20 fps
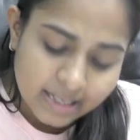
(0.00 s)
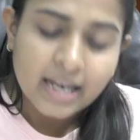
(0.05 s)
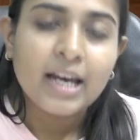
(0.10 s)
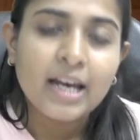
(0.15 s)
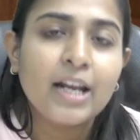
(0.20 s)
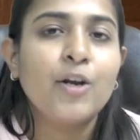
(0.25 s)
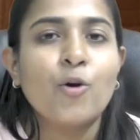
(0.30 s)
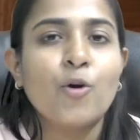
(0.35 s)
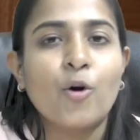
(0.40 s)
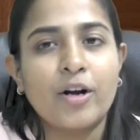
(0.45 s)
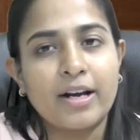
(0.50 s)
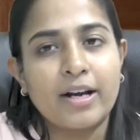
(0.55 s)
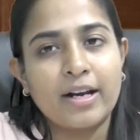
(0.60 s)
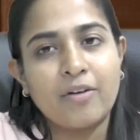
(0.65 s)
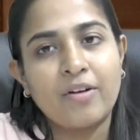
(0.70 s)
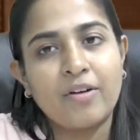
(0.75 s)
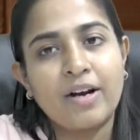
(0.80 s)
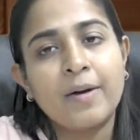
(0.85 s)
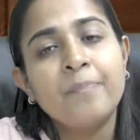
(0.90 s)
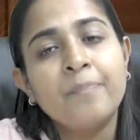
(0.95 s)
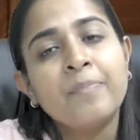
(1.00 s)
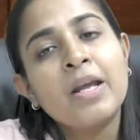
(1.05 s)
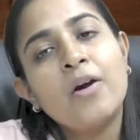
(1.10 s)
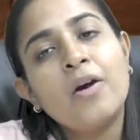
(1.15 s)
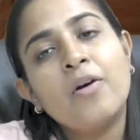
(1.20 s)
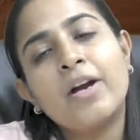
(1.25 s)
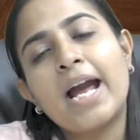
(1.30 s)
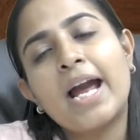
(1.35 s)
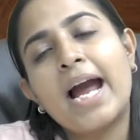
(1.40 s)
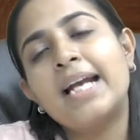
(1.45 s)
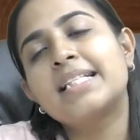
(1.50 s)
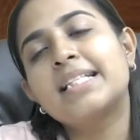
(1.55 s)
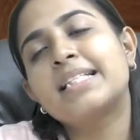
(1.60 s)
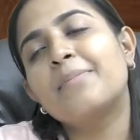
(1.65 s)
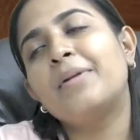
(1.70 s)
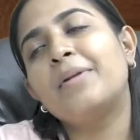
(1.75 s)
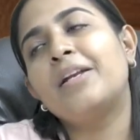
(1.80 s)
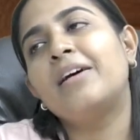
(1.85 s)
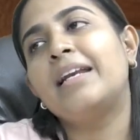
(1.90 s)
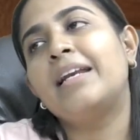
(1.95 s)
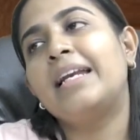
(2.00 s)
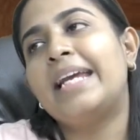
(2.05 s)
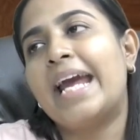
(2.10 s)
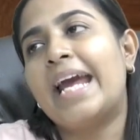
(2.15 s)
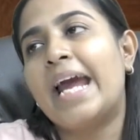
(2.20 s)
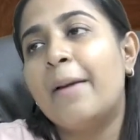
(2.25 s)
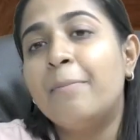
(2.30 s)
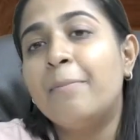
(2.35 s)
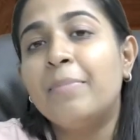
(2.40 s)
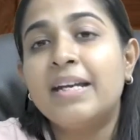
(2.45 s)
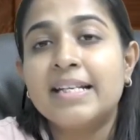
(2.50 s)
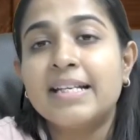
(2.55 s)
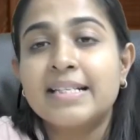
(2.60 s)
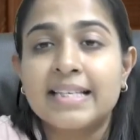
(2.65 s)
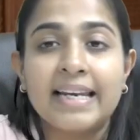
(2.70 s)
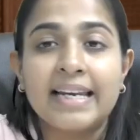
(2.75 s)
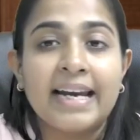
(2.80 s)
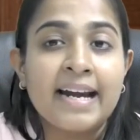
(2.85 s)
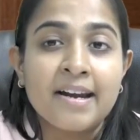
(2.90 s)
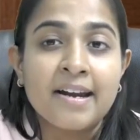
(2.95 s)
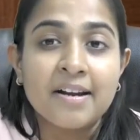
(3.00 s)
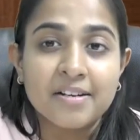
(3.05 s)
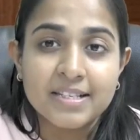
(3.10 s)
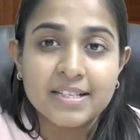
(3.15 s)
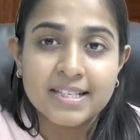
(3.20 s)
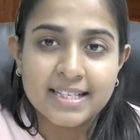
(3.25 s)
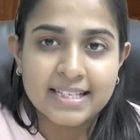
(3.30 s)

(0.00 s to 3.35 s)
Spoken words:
not required. Okay, and similarly, empty cylinders